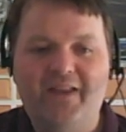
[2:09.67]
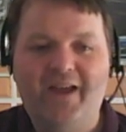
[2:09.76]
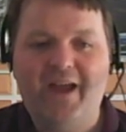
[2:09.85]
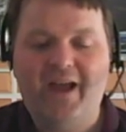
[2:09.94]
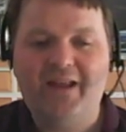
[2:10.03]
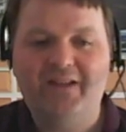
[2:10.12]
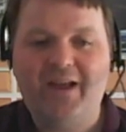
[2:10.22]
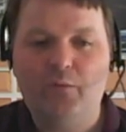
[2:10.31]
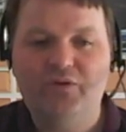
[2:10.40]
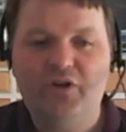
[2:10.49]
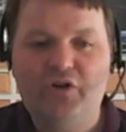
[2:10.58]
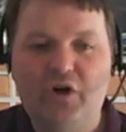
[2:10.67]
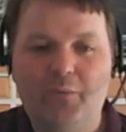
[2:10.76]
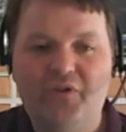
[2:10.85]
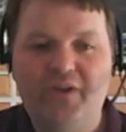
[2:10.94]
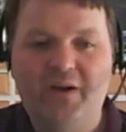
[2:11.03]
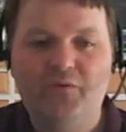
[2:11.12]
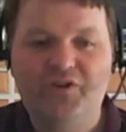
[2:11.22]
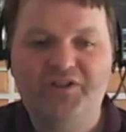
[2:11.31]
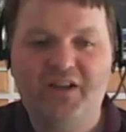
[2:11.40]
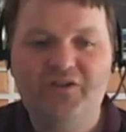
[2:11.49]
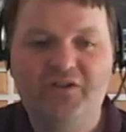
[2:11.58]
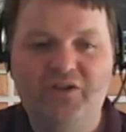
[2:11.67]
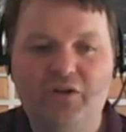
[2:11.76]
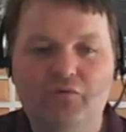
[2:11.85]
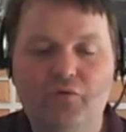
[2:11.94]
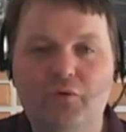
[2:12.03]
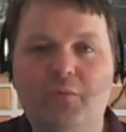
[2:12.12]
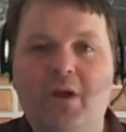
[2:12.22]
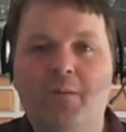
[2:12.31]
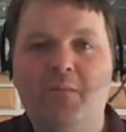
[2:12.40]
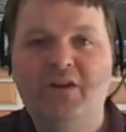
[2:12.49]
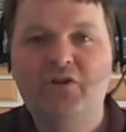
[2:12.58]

and that will determine then with the sensors in the room,